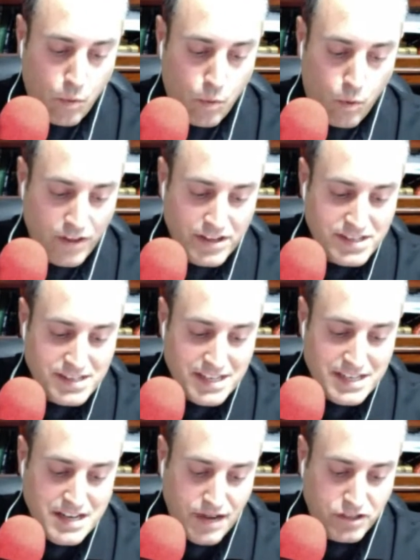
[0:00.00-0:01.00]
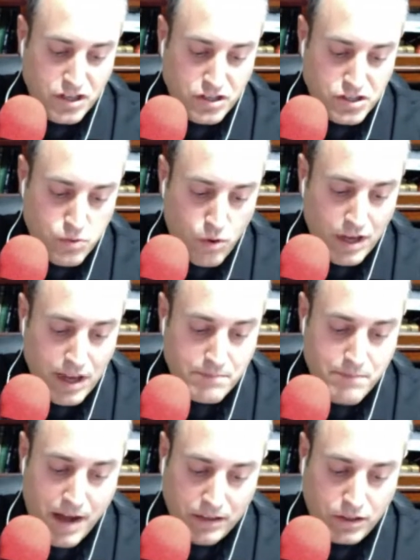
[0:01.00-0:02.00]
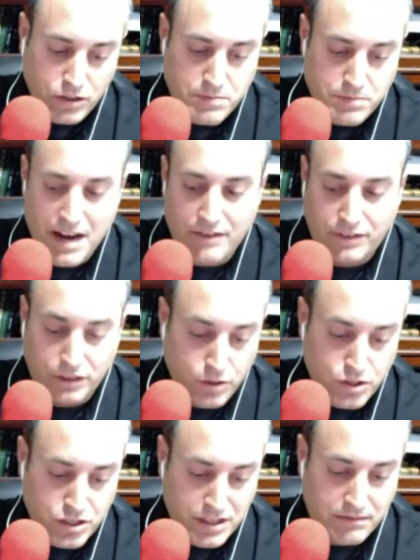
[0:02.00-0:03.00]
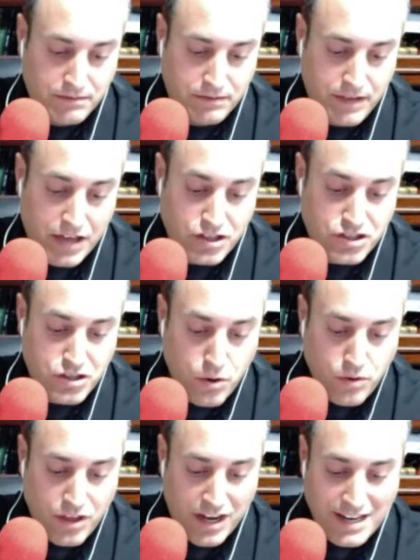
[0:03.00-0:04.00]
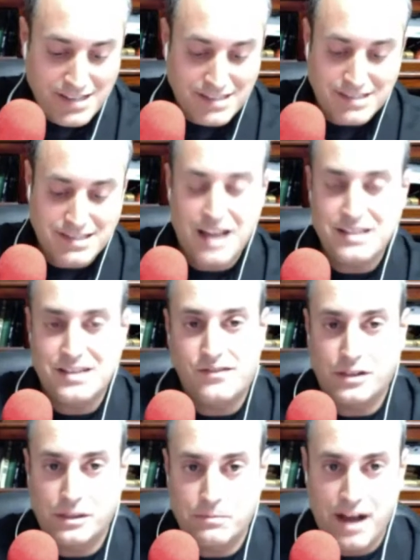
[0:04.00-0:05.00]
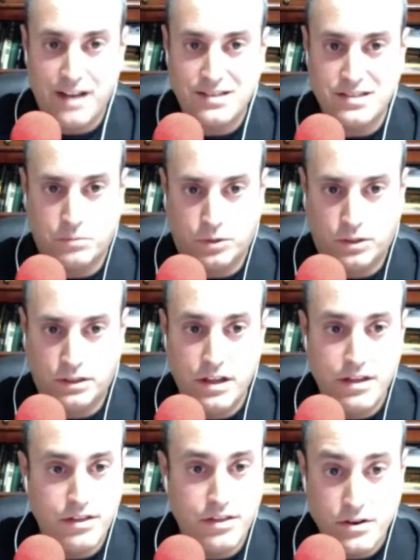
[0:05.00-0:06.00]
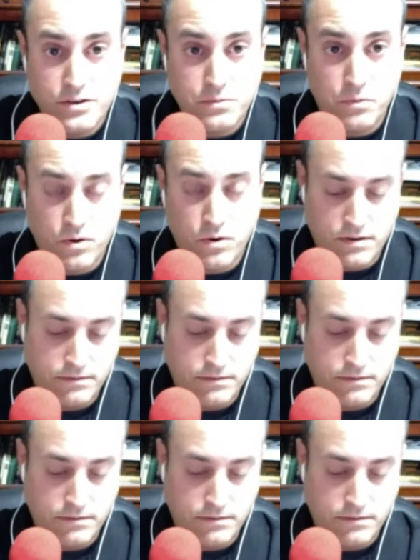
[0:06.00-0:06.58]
While this is enough to destroy molecules man evolution and show that it isn't scientifically possible, there's more.